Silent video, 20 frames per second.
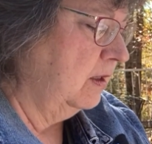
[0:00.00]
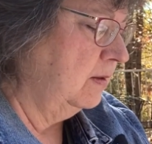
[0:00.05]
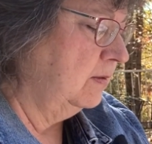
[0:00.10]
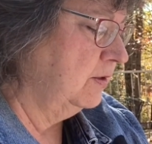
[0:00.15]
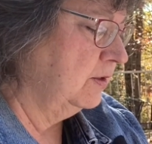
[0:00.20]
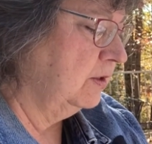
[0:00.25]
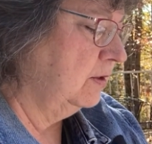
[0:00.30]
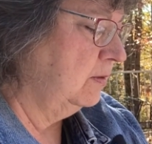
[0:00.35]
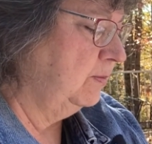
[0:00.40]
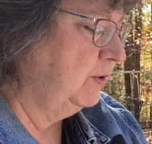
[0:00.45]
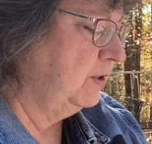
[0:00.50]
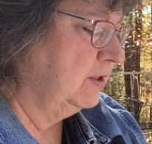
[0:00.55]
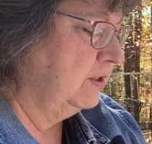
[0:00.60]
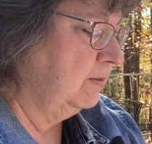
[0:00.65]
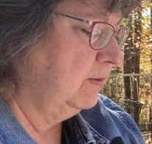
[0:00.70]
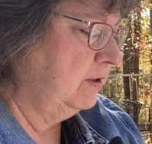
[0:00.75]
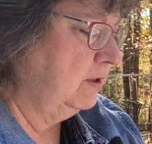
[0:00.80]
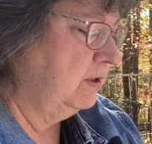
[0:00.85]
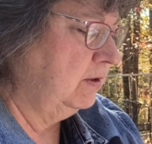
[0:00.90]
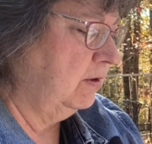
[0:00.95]
Just going to put
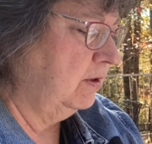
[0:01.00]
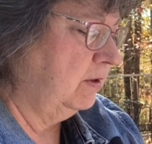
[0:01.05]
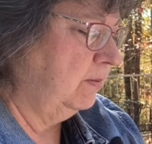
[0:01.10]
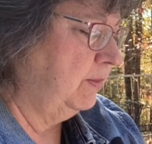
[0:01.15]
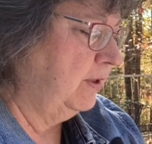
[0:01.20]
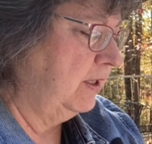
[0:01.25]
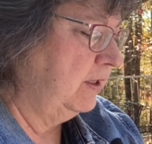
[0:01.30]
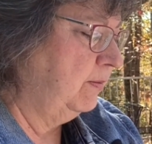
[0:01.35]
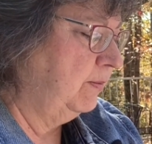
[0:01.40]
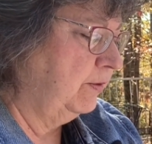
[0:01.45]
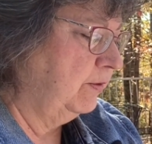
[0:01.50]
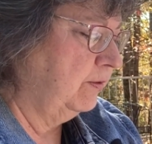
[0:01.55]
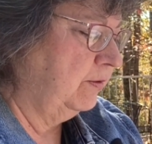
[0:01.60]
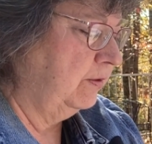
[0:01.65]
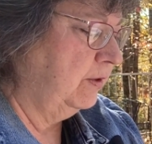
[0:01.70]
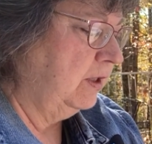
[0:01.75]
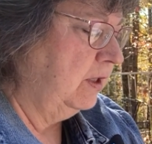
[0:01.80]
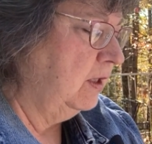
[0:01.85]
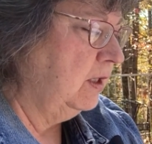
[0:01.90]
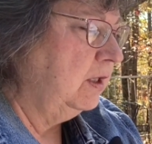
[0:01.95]
some glue on the paper,
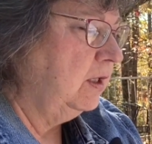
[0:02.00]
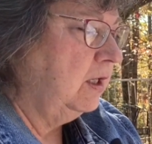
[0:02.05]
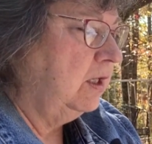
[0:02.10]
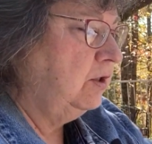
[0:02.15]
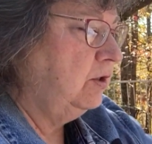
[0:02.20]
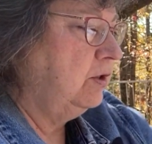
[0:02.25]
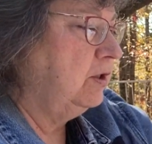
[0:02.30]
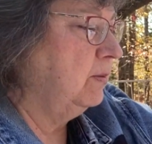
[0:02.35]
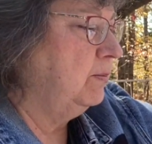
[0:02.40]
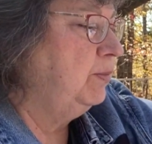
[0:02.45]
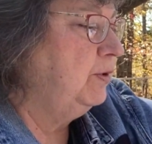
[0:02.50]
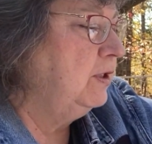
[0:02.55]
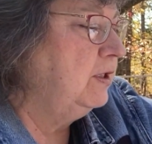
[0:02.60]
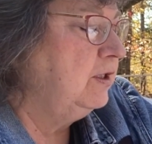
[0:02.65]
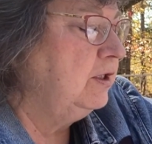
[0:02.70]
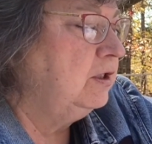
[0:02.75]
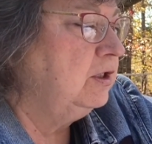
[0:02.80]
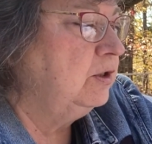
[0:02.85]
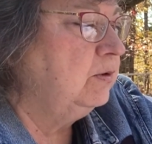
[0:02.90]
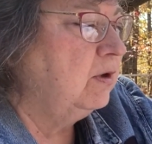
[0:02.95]
and you can put the
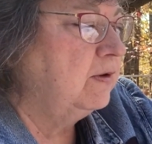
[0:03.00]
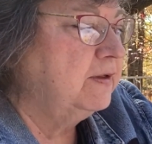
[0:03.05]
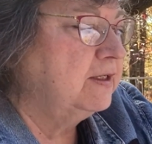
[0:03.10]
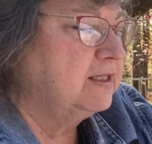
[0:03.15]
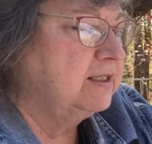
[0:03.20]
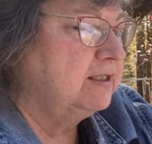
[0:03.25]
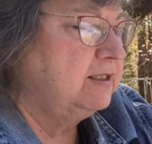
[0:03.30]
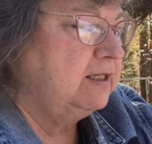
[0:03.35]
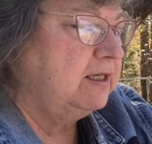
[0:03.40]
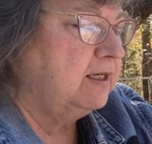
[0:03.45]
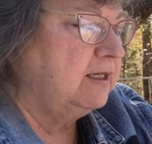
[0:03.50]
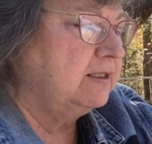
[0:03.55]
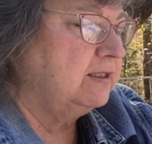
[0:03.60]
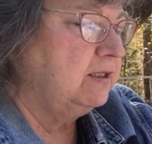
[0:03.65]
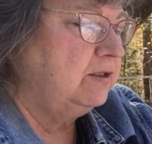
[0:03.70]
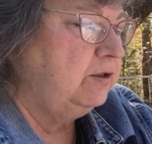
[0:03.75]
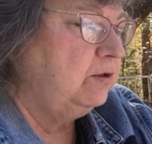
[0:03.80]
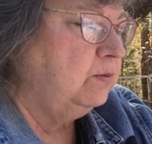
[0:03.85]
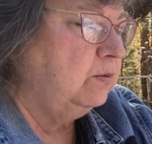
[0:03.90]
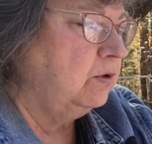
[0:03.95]
glue on the sticks
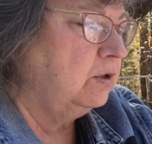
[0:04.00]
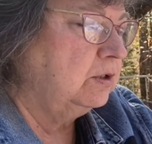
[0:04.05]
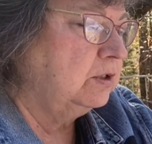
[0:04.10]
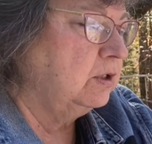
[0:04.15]
if you want